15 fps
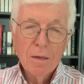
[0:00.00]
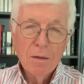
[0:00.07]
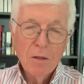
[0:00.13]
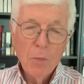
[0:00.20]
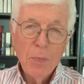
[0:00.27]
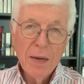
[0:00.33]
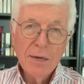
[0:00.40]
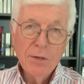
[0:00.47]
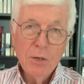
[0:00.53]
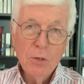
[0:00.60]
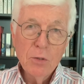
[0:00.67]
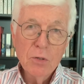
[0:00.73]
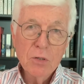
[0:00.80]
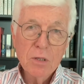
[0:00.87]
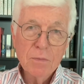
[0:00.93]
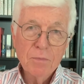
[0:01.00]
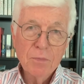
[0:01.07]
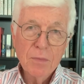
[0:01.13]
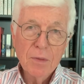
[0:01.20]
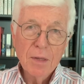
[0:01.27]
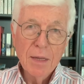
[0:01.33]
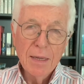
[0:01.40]
The big news
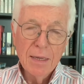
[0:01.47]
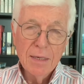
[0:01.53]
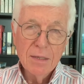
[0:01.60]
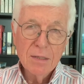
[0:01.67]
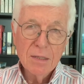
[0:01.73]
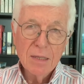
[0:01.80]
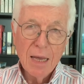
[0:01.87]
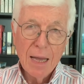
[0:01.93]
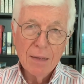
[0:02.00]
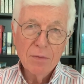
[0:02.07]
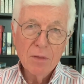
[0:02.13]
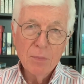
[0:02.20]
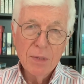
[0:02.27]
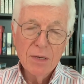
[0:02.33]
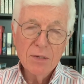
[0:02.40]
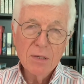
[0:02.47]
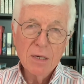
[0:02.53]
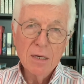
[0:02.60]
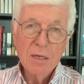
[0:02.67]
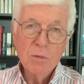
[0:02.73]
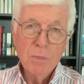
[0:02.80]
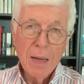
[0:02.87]
is that the minister
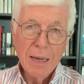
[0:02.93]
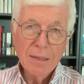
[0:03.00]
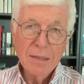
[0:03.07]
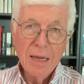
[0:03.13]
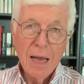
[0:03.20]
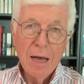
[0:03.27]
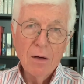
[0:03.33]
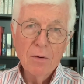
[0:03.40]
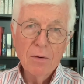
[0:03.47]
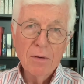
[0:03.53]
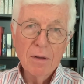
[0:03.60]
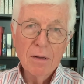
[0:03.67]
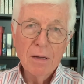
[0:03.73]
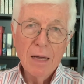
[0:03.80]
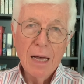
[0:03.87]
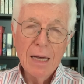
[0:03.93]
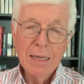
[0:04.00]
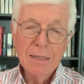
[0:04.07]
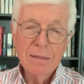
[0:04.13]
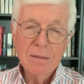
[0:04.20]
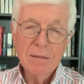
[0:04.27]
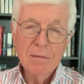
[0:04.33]
has backed down
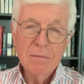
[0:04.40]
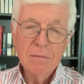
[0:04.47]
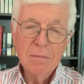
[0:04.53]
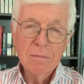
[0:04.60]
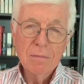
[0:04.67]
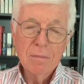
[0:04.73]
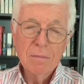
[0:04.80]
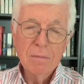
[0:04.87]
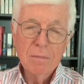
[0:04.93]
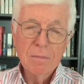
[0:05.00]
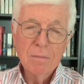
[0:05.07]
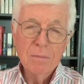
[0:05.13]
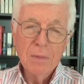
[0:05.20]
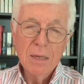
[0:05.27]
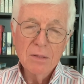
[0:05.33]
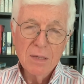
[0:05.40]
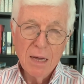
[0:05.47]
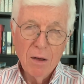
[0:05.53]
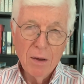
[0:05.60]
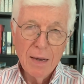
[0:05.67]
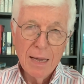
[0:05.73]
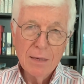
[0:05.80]
and has
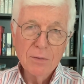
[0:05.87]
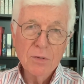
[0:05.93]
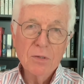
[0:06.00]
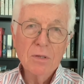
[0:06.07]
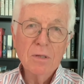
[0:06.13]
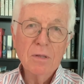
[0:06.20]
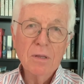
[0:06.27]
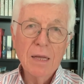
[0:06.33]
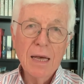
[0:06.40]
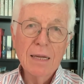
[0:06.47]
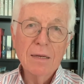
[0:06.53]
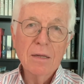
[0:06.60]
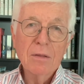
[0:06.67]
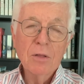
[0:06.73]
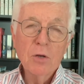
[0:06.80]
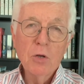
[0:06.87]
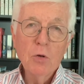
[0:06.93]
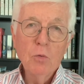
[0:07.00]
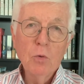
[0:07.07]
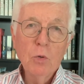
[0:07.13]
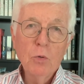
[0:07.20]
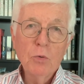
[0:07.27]
now announced that the new
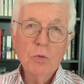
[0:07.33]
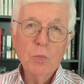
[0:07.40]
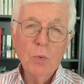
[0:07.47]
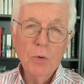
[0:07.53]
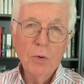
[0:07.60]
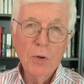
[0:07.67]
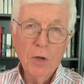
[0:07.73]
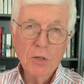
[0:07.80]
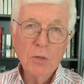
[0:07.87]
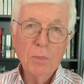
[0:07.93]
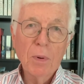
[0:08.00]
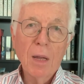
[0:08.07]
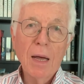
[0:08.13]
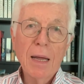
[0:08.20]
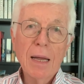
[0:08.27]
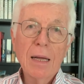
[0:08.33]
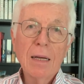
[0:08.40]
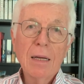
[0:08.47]
rules will not apply